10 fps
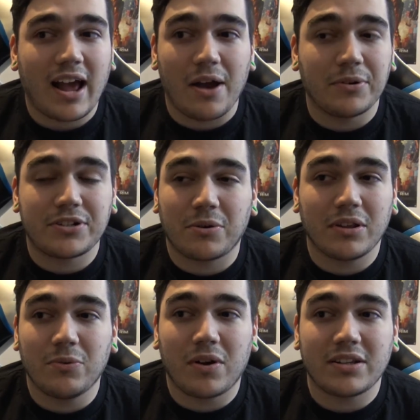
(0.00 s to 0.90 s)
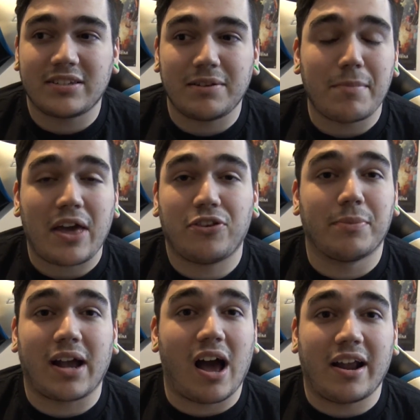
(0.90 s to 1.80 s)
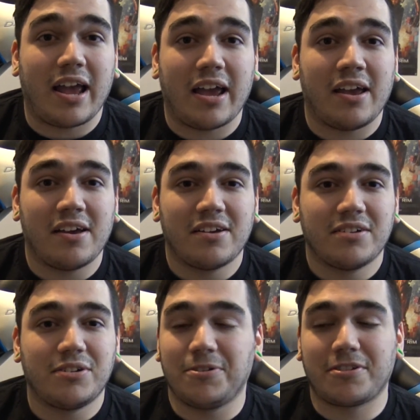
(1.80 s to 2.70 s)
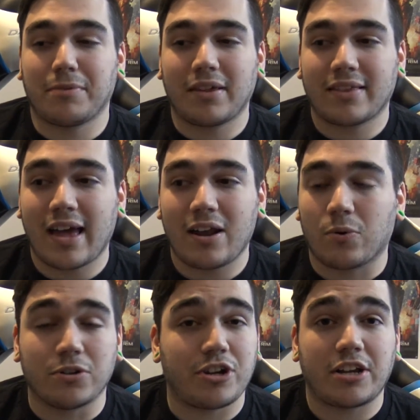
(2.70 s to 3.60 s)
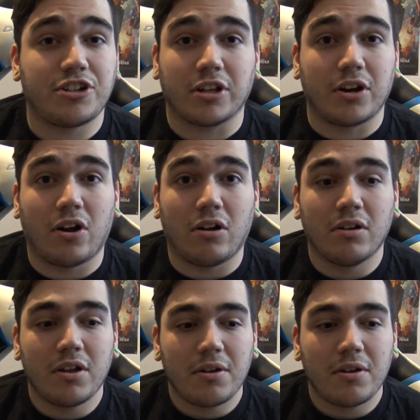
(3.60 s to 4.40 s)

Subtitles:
I would totally want to see Matthew McConaughey do something like that, or Jake Gyllenhaal.